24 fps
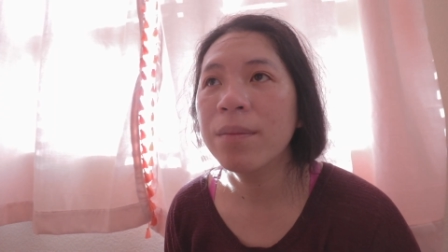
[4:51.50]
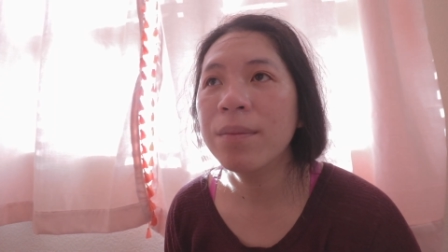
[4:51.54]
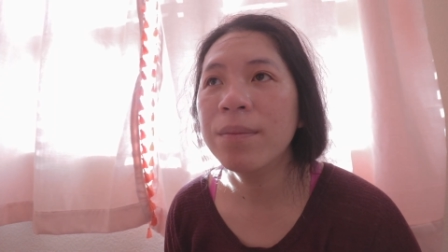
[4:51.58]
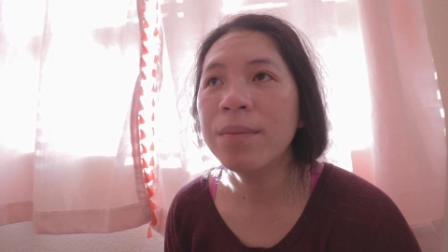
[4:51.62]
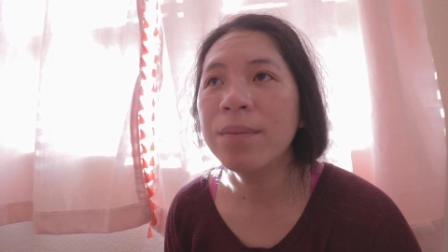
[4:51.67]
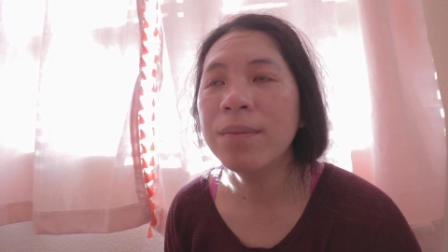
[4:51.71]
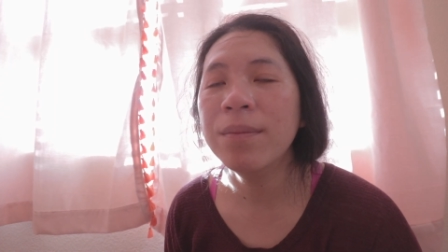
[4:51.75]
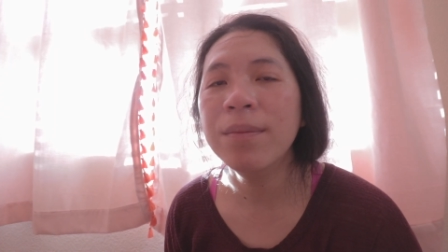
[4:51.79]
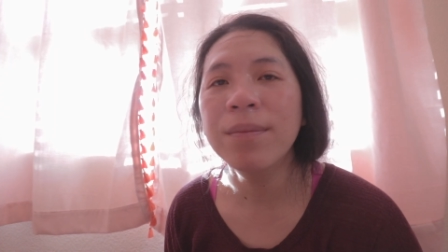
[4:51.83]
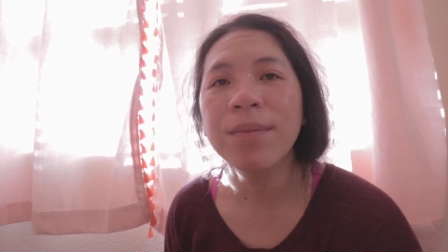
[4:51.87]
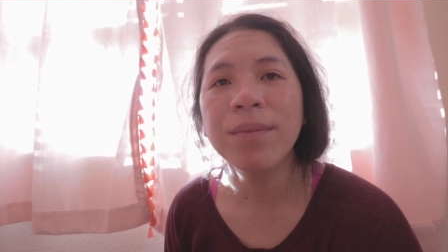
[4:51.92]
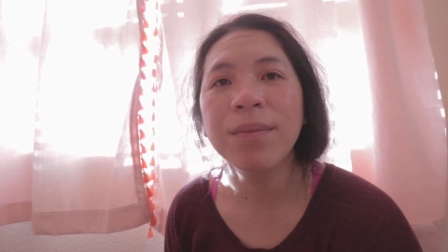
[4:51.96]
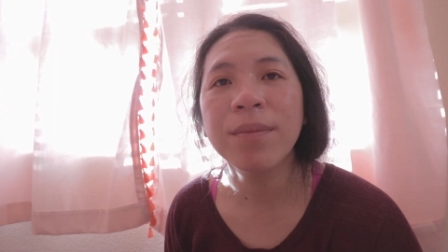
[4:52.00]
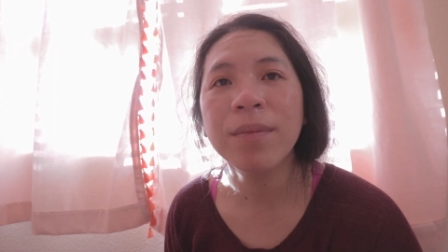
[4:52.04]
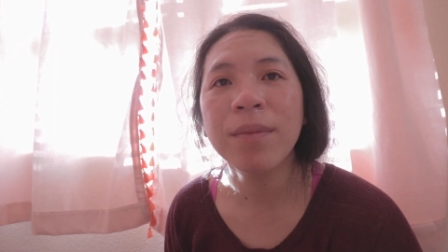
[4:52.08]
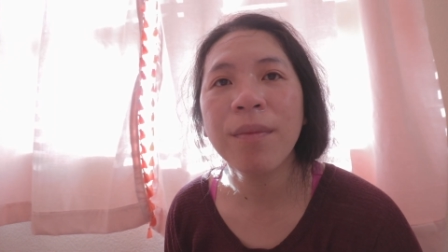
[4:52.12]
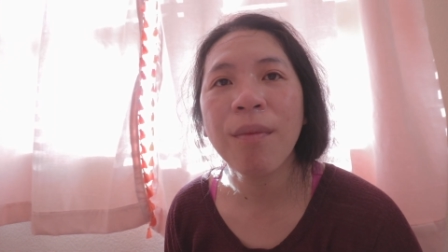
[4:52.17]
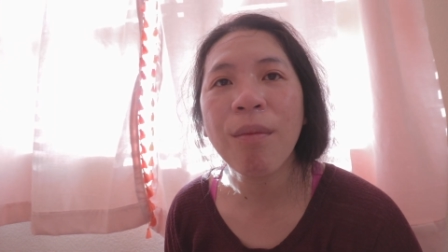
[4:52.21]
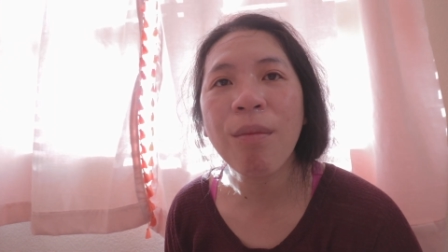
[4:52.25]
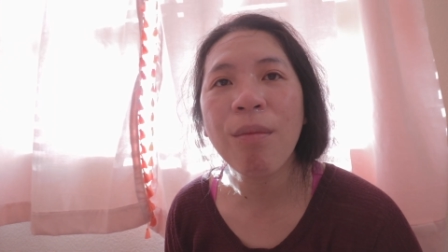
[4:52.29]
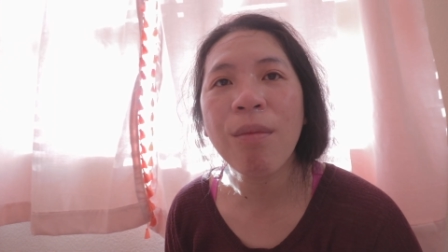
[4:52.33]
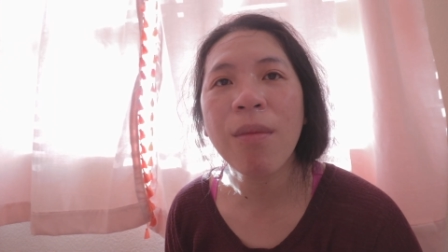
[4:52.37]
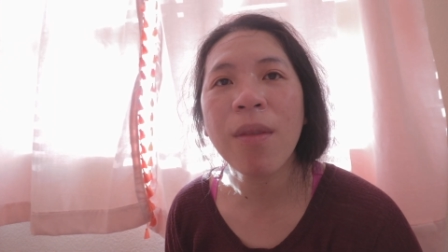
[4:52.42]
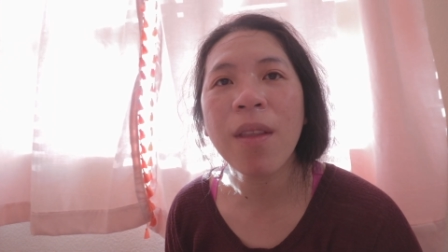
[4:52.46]

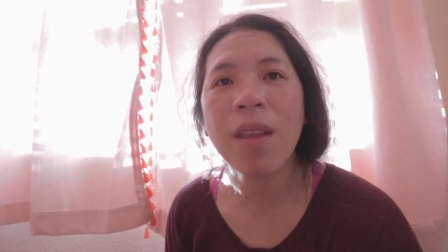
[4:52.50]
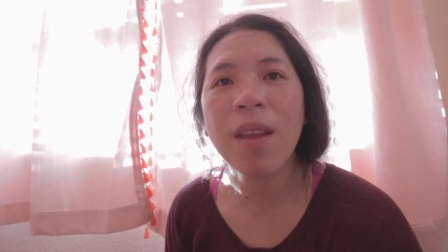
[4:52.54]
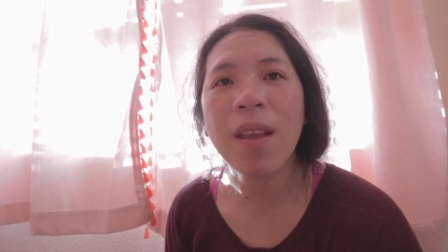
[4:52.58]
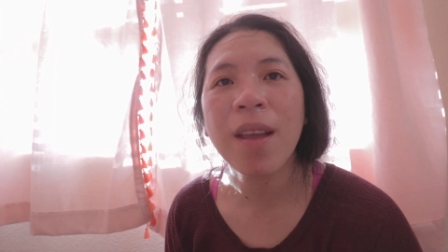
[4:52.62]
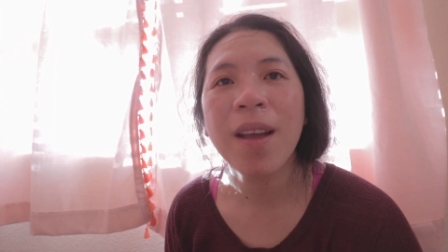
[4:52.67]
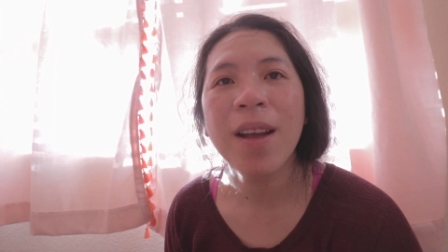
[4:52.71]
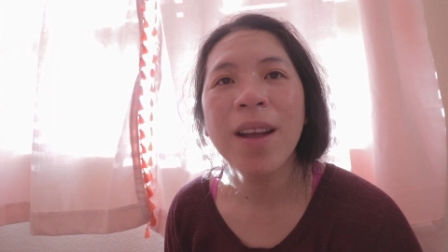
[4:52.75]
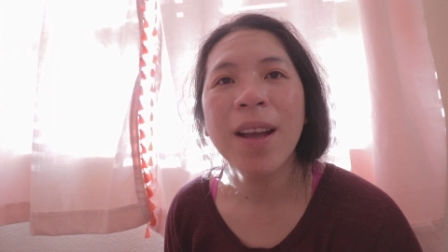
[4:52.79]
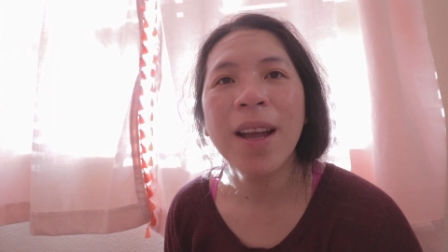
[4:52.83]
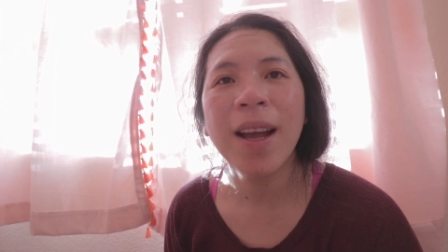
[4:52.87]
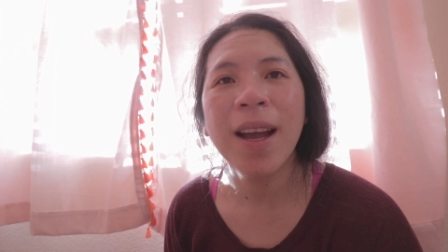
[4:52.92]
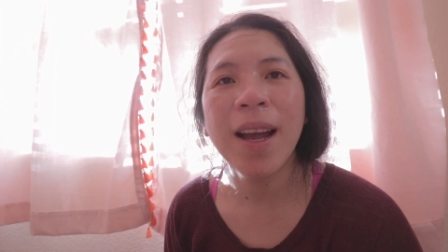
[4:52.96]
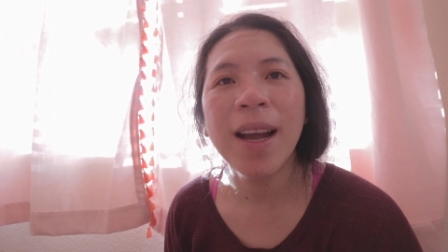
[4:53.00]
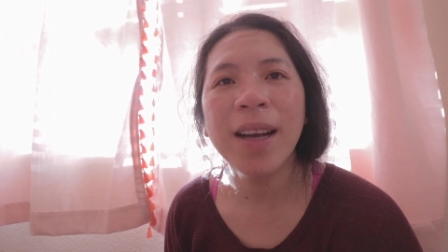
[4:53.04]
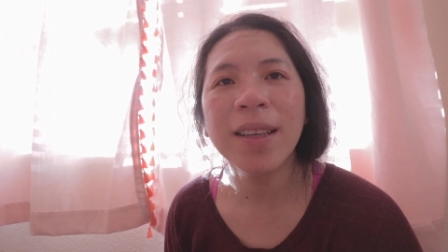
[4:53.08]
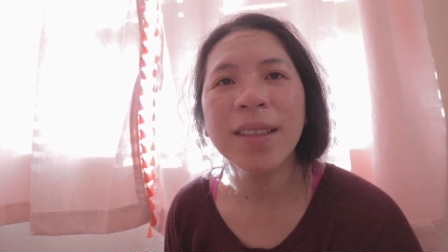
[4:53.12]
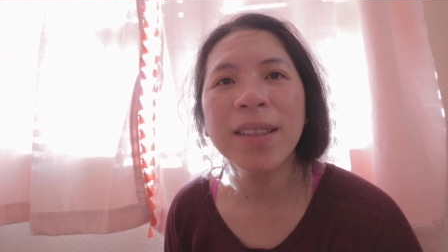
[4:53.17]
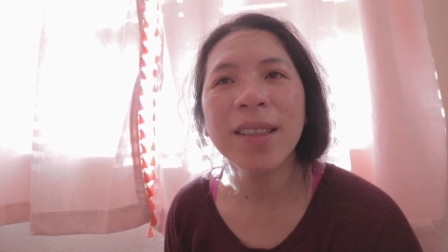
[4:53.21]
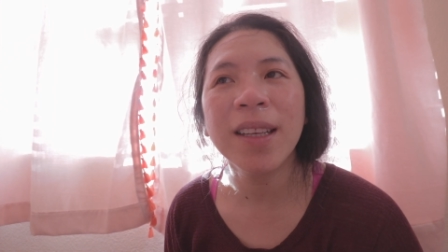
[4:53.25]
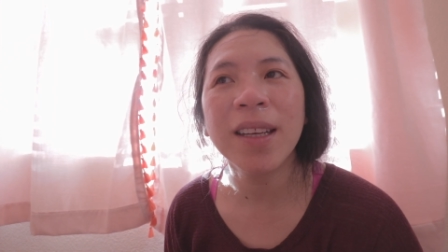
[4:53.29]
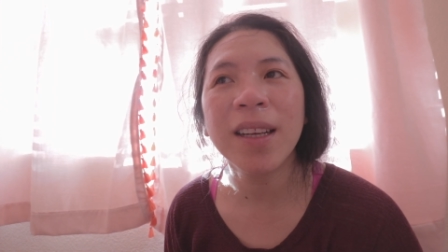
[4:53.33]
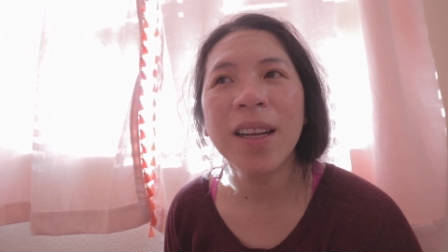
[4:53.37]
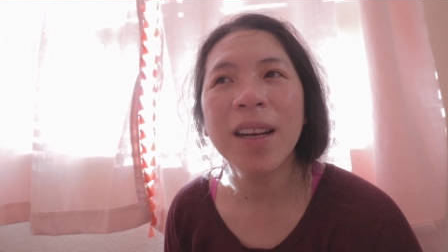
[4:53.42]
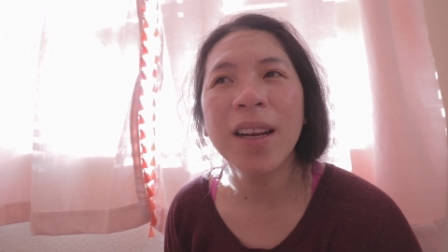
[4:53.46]
It
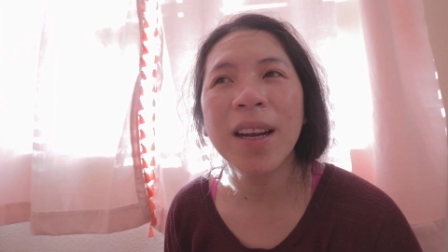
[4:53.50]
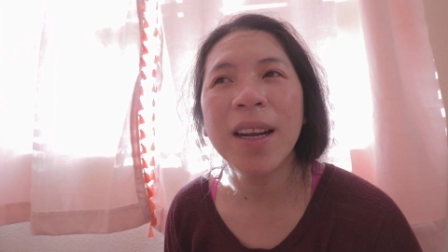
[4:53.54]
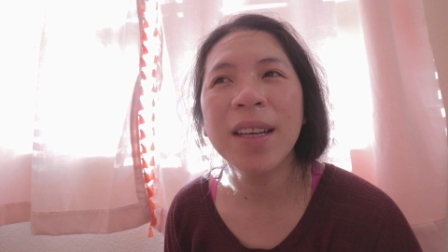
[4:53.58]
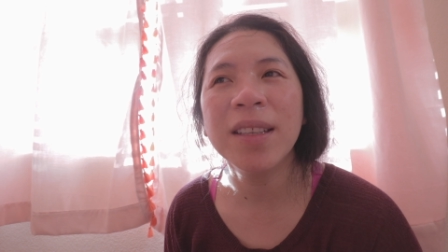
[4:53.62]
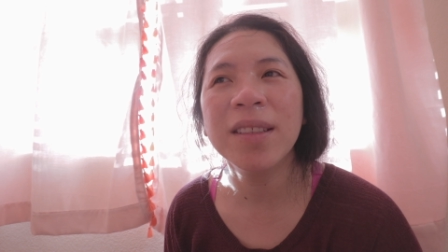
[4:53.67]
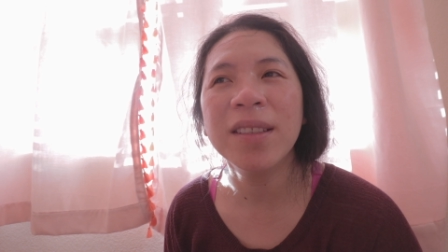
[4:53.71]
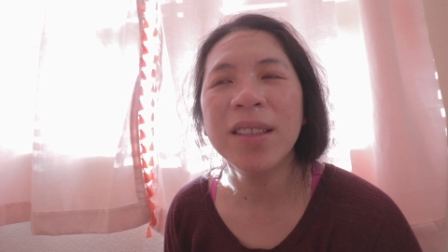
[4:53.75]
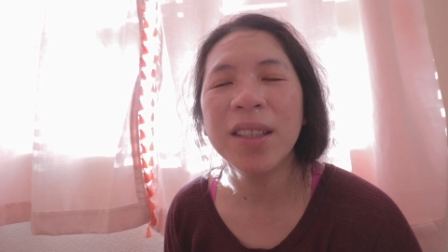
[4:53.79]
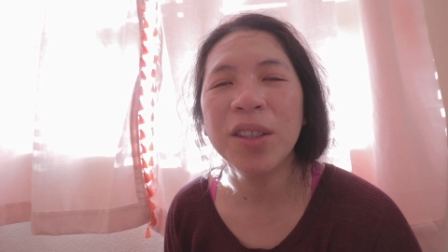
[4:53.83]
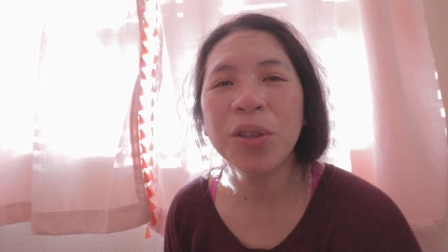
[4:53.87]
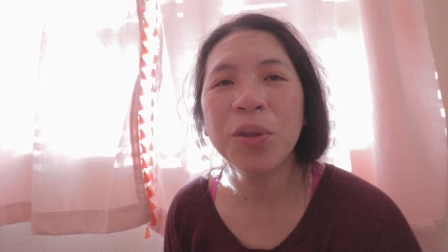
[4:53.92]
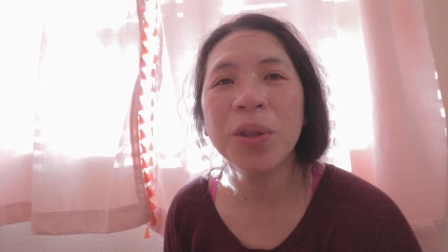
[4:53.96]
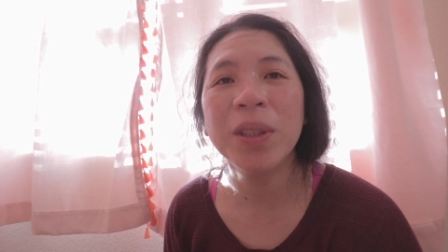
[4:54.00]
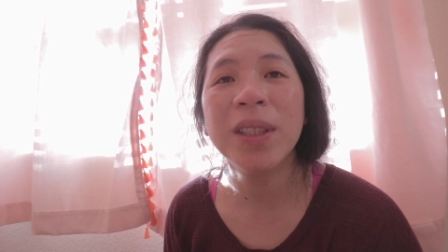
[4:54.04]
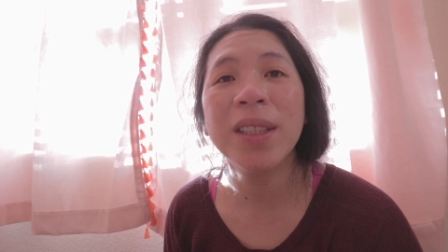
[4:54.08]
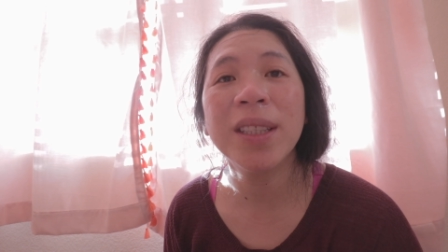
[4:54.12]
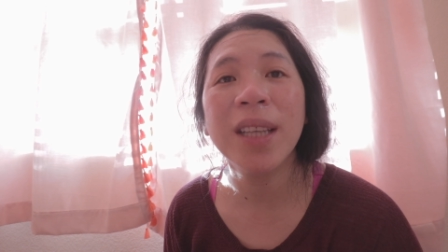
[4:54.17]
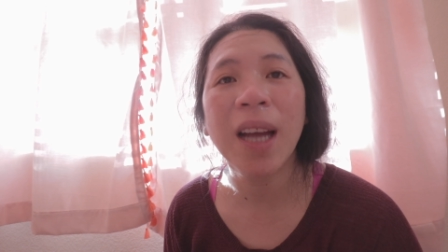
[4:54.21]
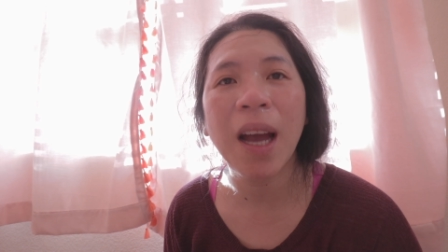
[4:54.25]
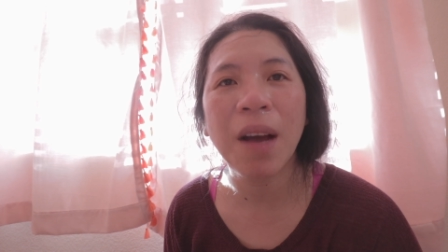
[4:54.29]
has like a nice citrus